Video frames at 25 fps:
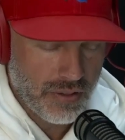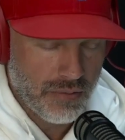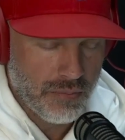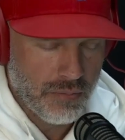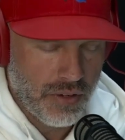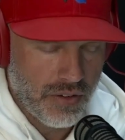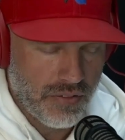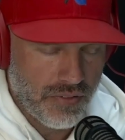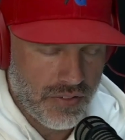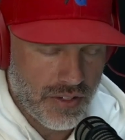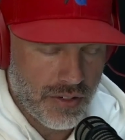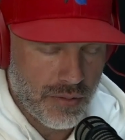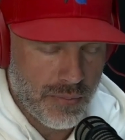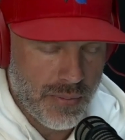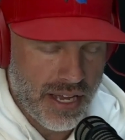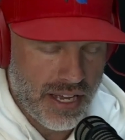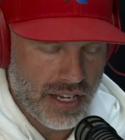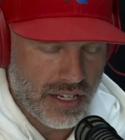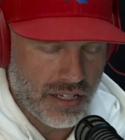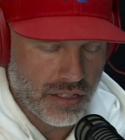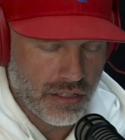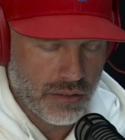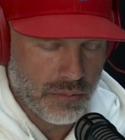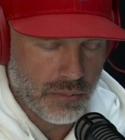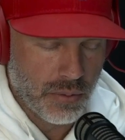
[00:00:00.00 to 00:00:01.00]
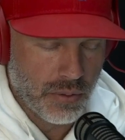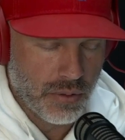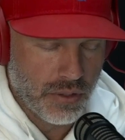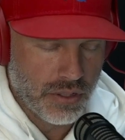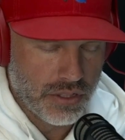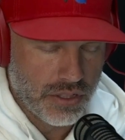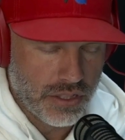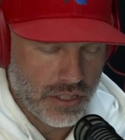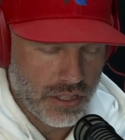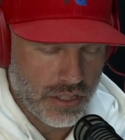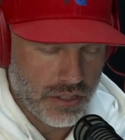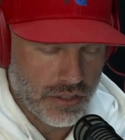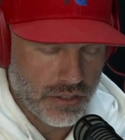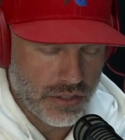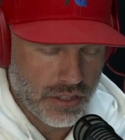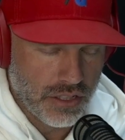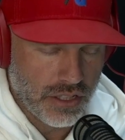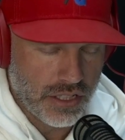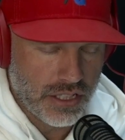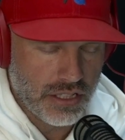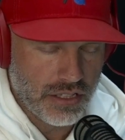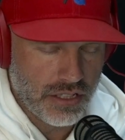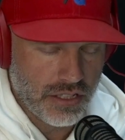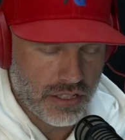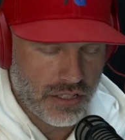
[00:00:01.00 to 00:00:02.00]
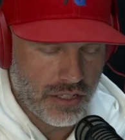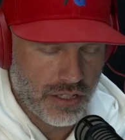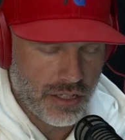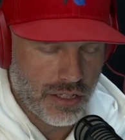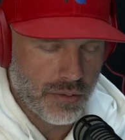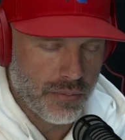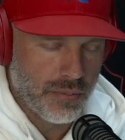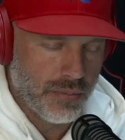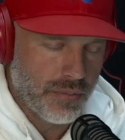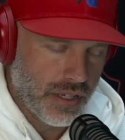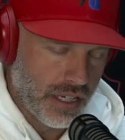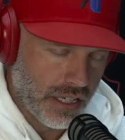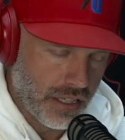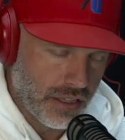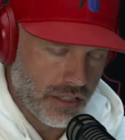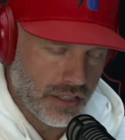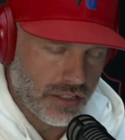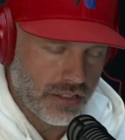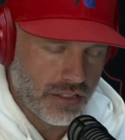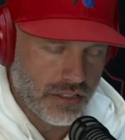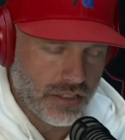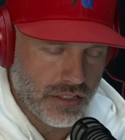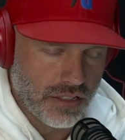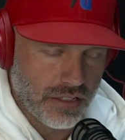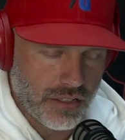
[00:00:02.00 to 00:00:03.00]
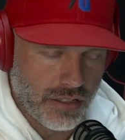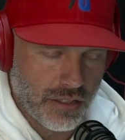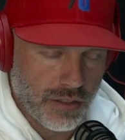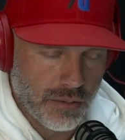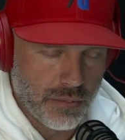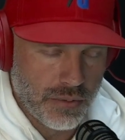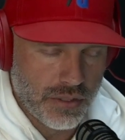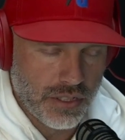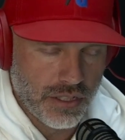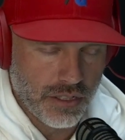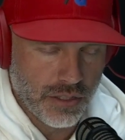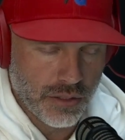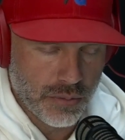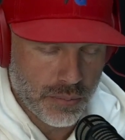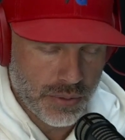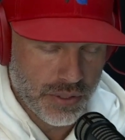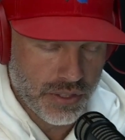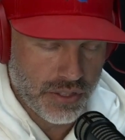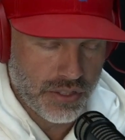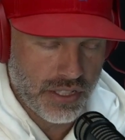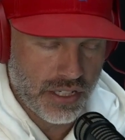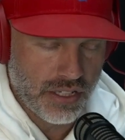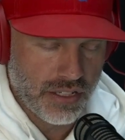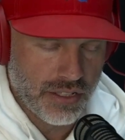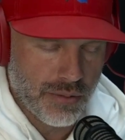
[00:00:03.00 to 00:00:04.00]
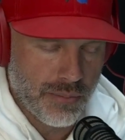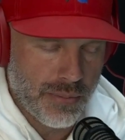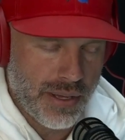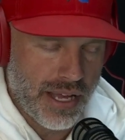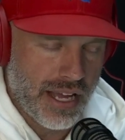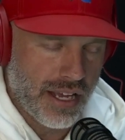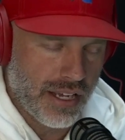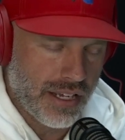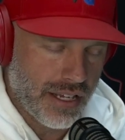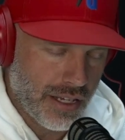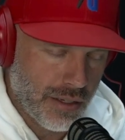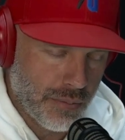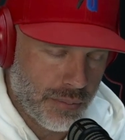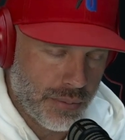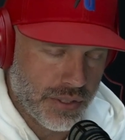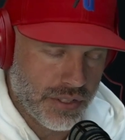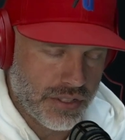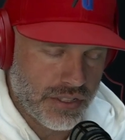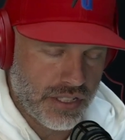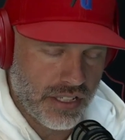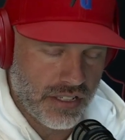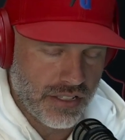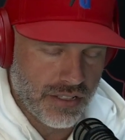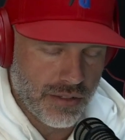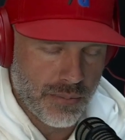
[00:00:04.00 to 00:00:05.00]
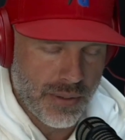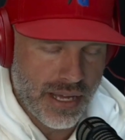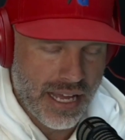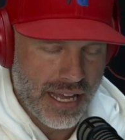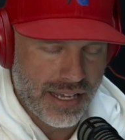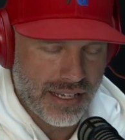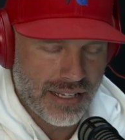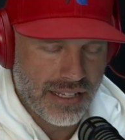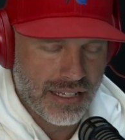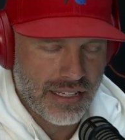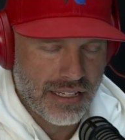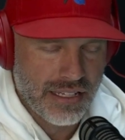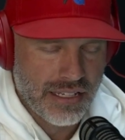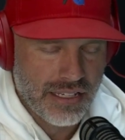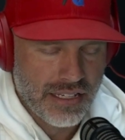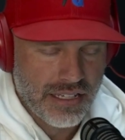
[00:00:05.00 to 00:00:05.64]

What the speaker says: My feet are back on the board. She goes, look at the curb. I looked at the curb. She goes, push down on the back. I push down on the back.